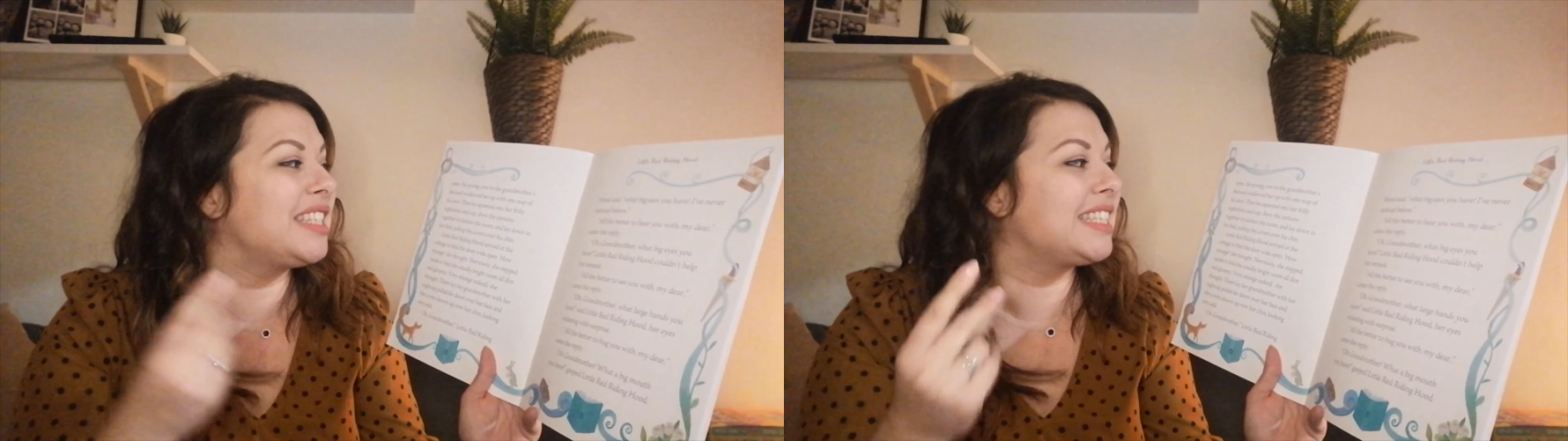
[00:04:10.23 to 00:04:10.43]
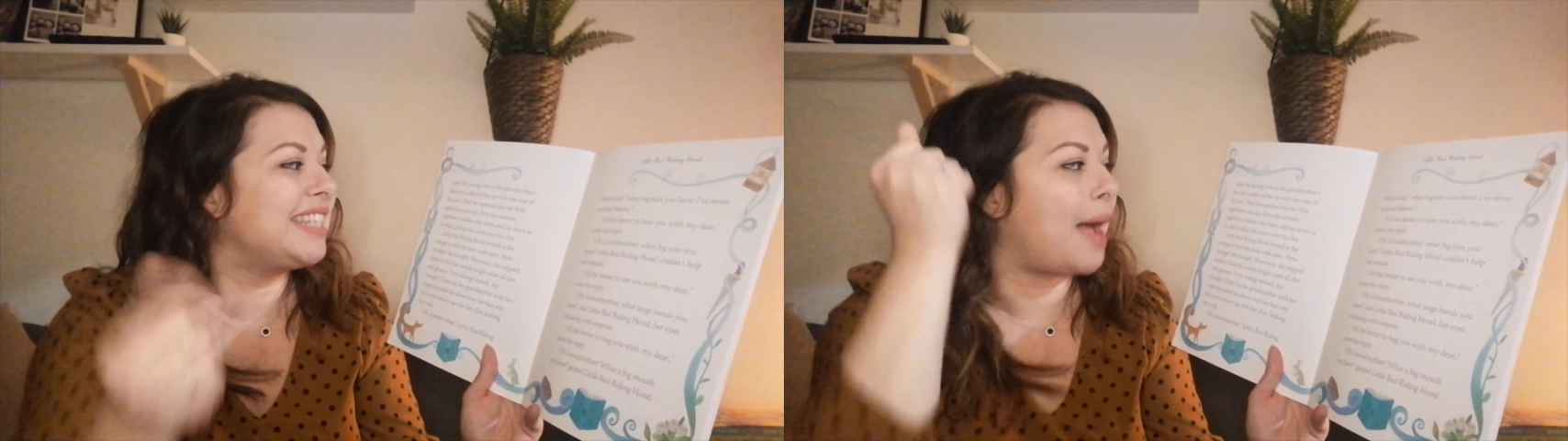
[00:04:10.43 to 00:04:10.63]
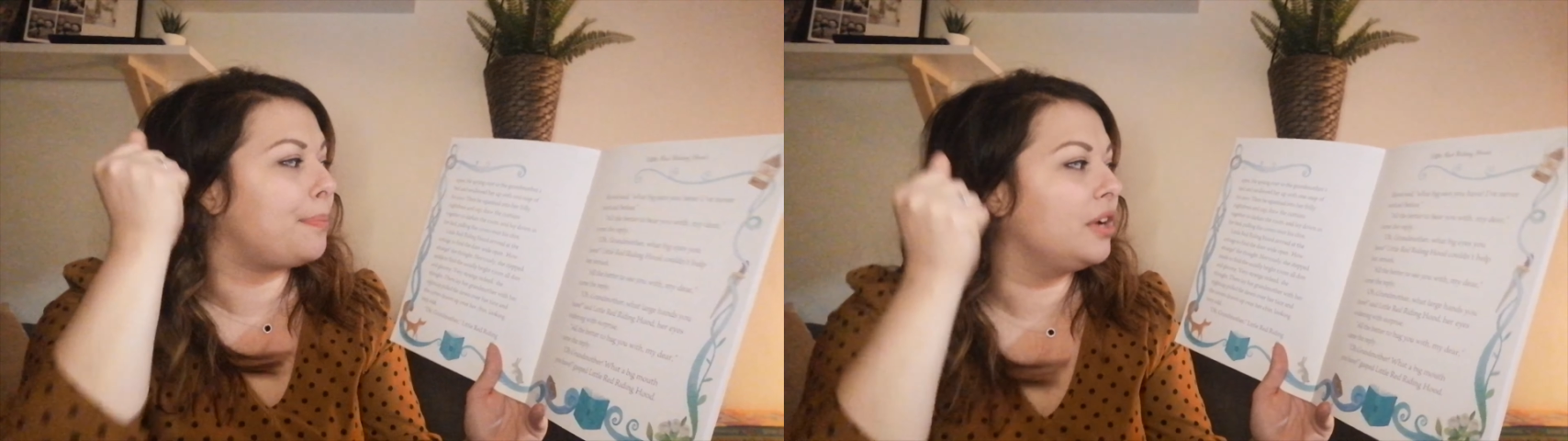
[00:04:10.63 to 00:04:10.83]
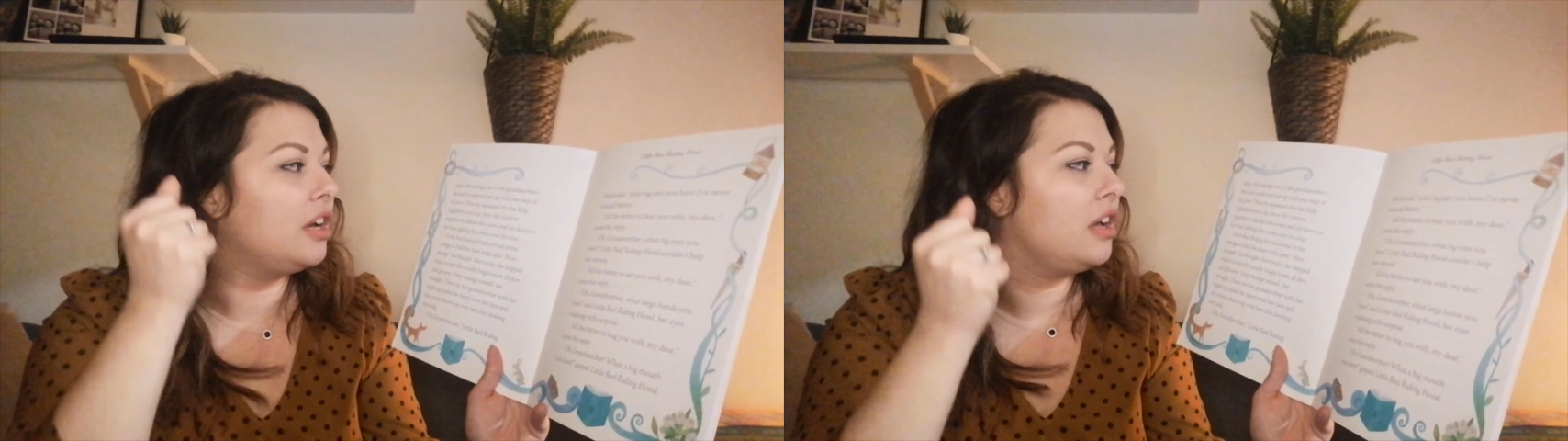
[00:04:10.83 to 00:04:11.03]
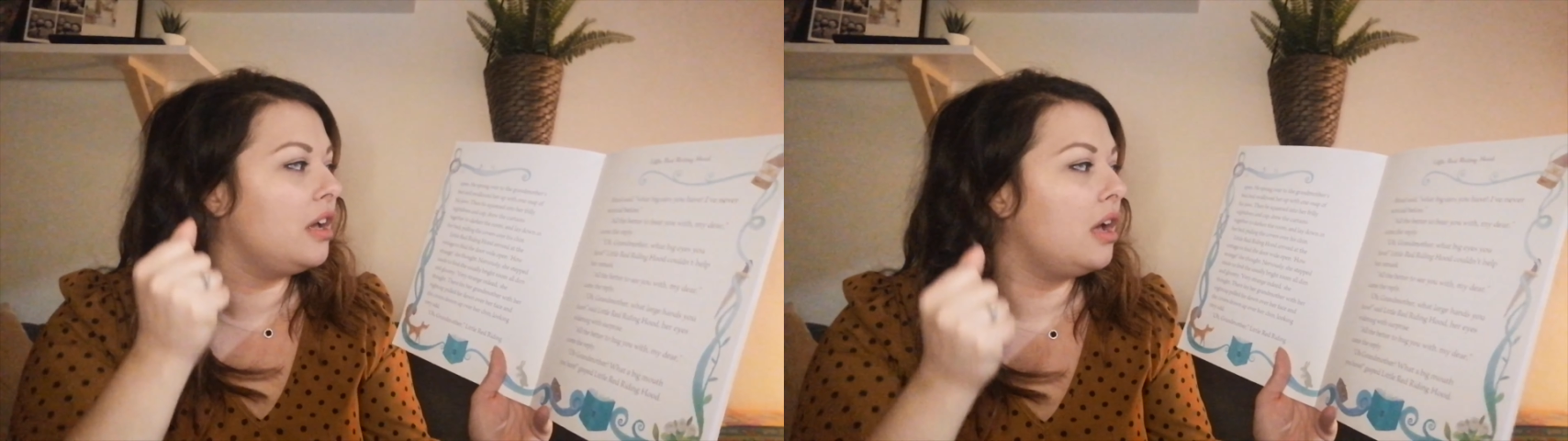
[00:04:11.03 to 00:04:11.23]
snap
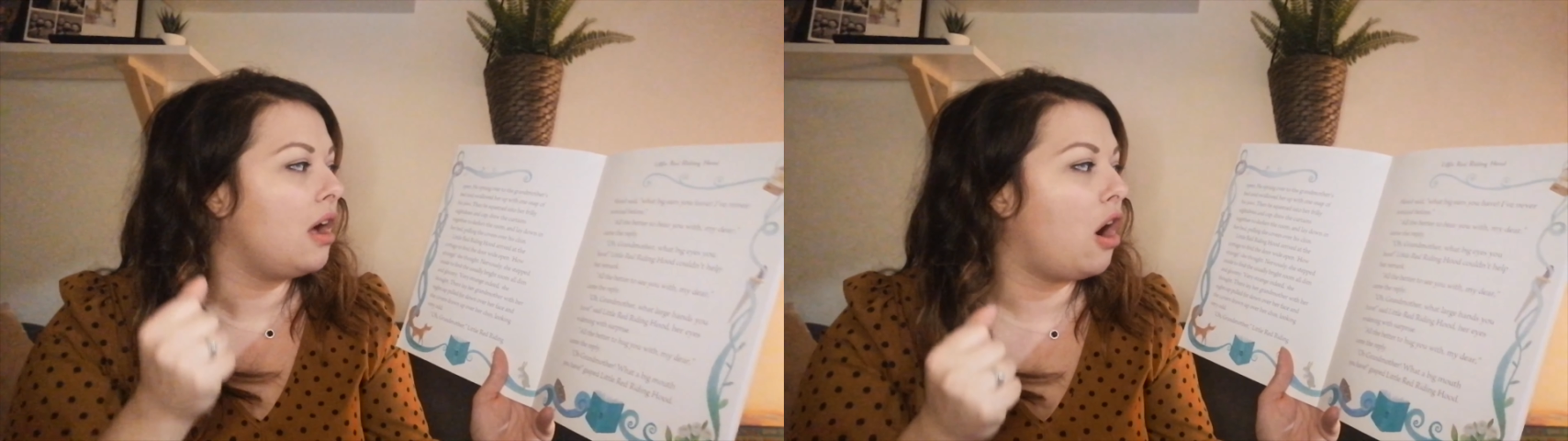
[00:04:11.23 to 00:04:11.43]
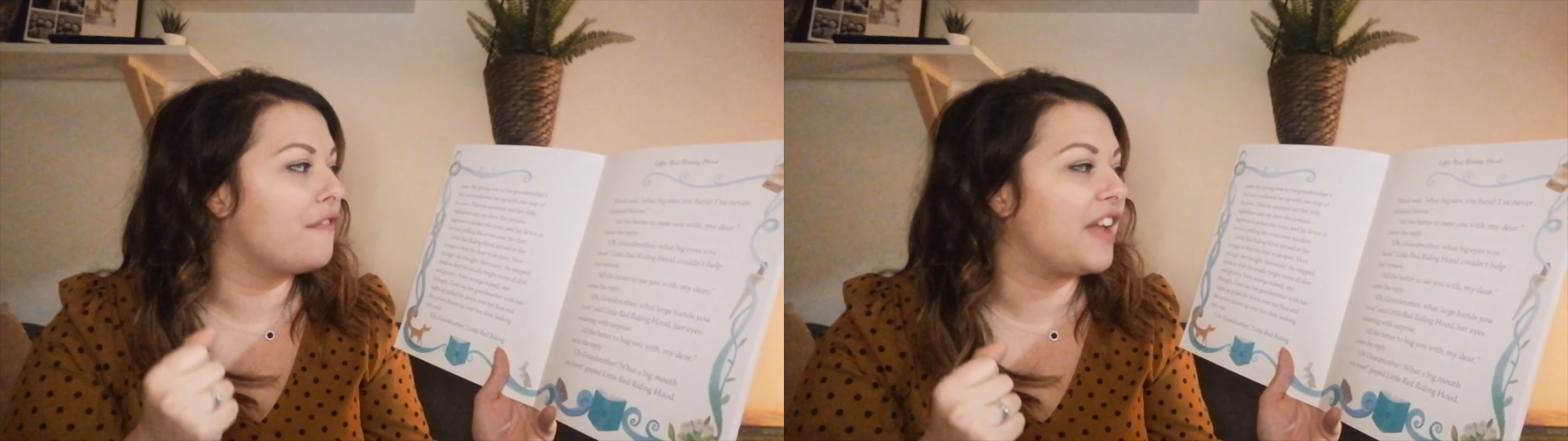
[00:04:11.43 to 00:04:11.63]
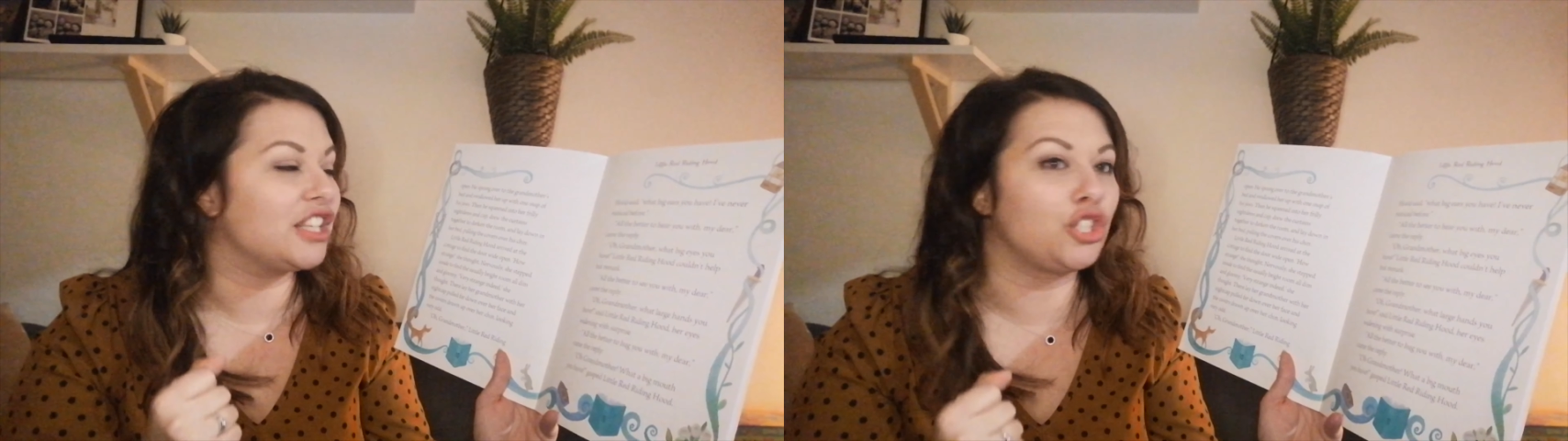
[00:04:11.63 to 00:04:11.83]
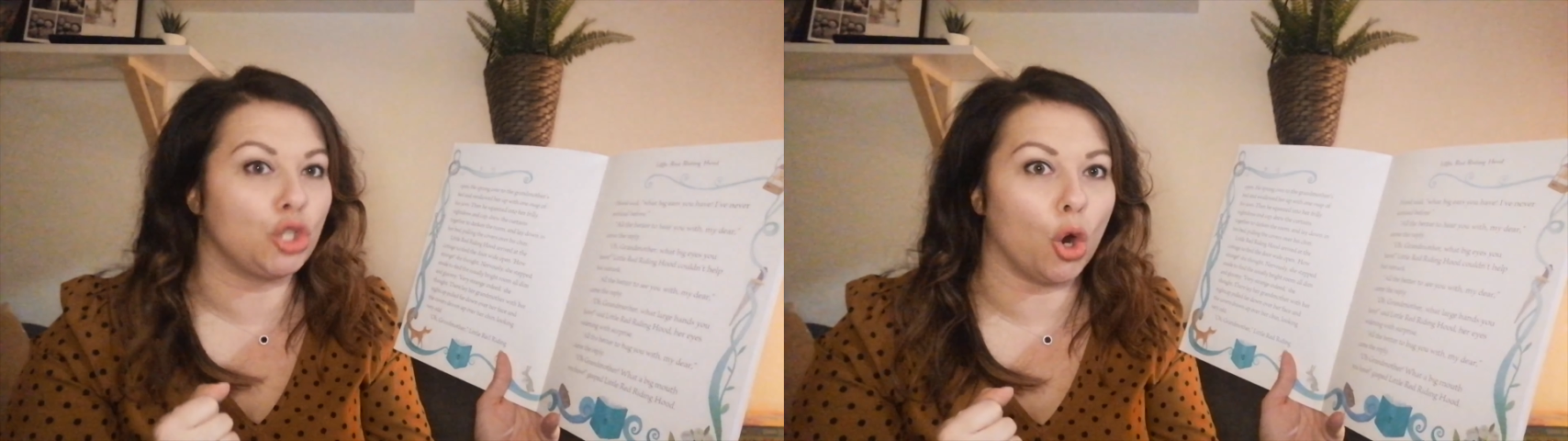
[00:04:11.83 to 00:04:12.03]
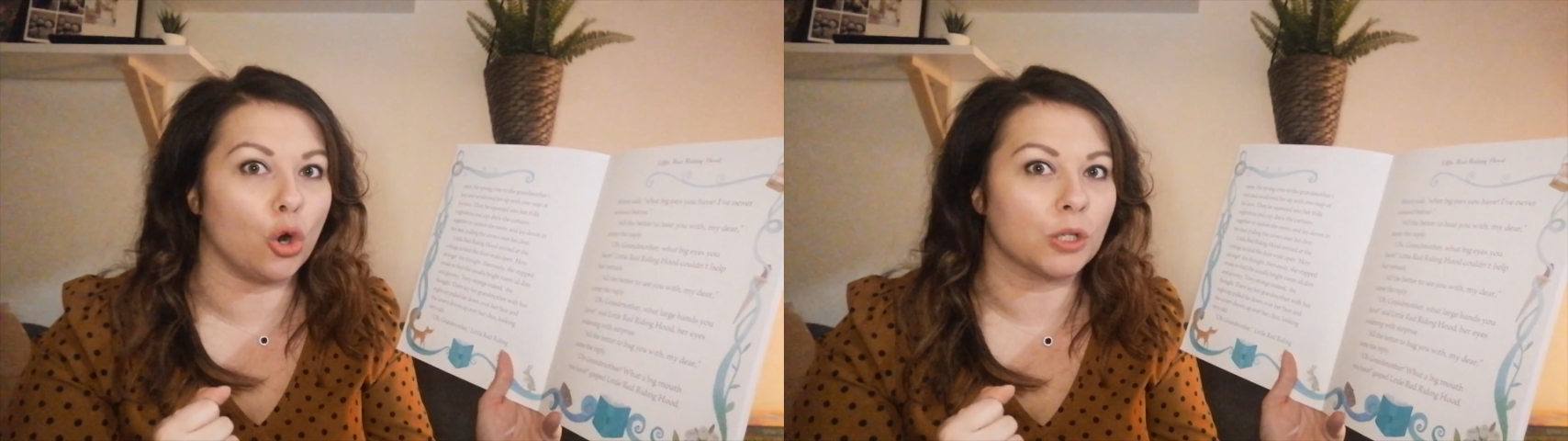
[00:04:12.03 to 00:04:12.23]
of his
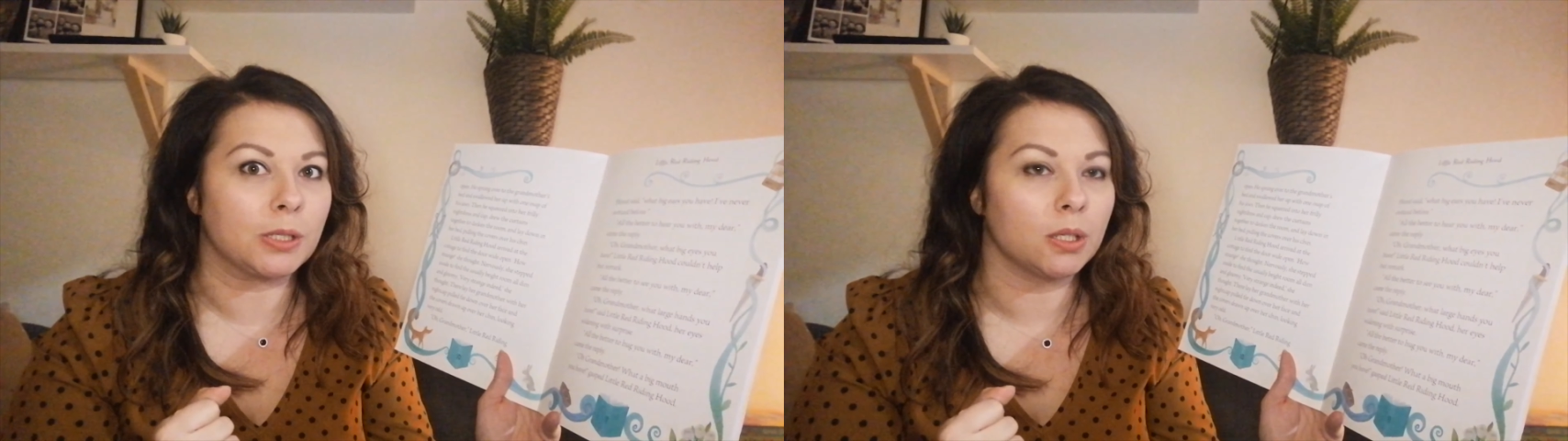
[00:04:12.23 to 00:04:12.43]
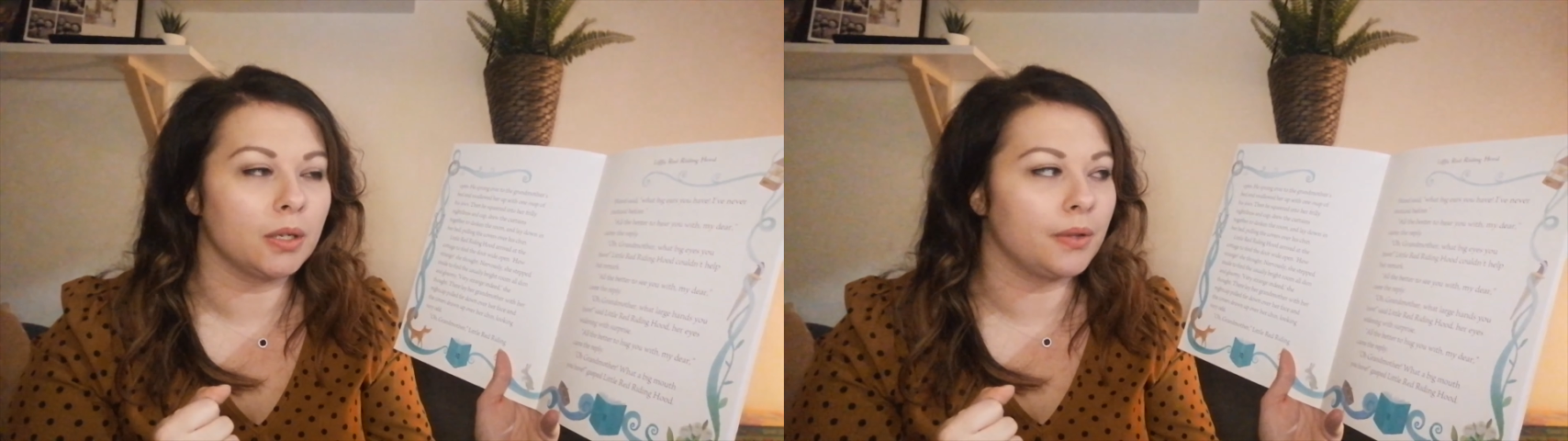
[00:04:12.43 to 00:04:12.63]
jaws.